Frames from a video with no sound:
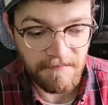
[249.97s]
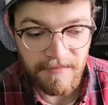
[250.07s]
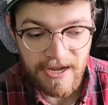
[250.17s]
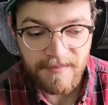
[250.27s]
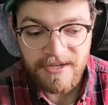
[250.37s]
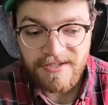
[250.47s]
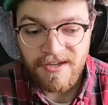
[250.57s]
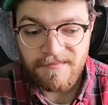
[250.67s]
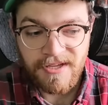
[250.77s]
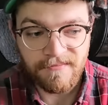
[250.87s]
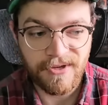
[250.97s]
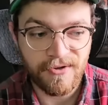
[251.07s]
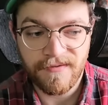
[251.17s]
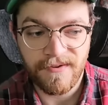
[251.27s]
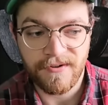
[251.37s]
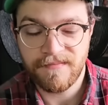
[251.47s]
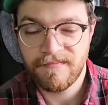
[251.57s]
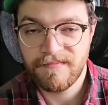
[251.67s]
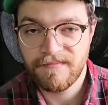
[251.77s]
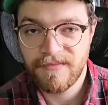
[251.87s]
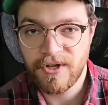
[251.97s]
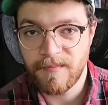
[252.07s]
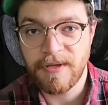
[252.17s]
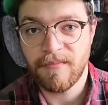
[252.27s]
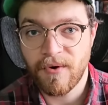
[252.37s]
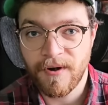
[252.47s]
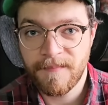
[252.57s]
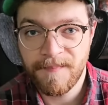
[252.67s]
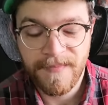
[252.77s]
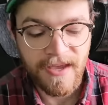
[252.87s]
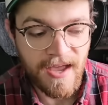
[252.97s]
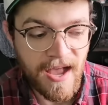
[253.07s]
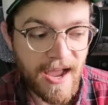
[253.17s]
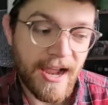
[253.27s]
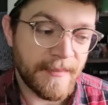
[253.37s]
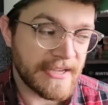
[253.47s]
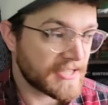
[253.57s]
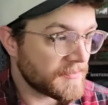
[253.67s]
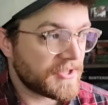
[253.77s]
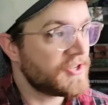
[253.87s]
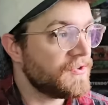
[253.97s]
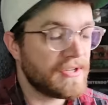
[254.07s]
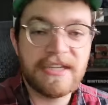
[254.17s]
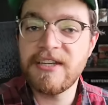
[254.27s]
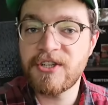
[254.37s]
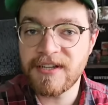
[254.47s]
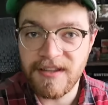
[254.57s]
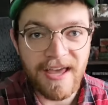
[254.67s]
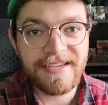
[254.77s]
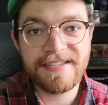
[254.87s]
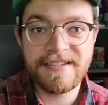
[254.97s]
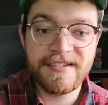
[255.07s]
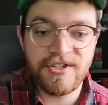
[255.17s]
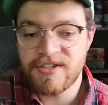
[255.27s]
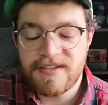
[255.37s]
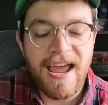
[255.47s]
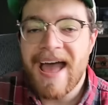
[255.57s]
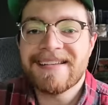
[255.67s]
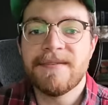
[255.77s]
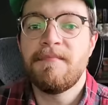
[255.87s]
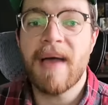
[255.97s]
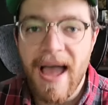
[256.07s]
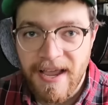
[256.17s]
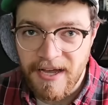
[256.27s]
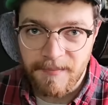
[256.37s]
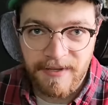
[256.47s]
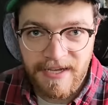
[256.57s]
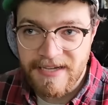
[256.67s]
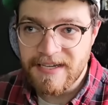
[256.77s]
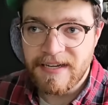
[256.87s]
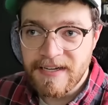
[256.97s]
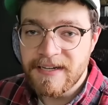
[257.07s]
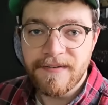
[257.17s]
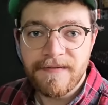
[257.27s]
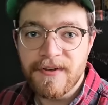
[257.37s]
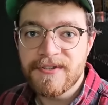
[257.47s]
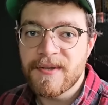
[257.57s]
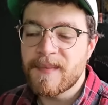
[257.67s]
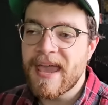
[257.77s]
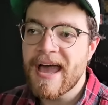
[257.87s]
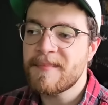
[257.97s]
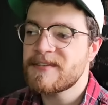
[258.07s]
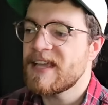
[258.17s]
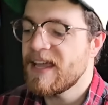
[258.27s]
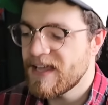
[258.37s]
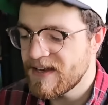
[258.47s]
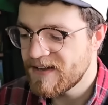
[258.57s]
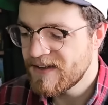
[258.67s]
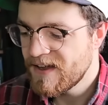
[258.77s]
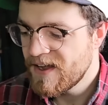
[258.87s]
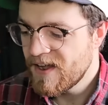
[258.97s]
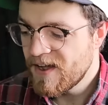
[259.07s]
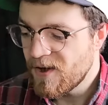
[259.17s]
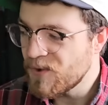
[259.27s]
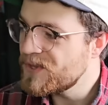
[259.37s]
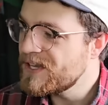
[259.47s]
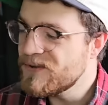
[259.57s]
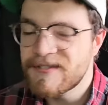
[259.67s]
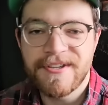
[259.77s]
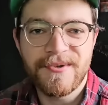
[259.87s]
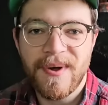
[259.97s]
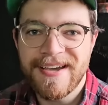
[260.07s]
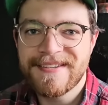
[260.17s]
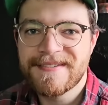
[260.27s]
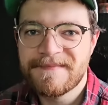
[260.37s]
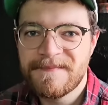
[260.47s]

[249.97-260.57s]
maybe something beautiful could be born. I got my substitute teaching license just as a backup in case I needed to fill some gaps and only used it twice.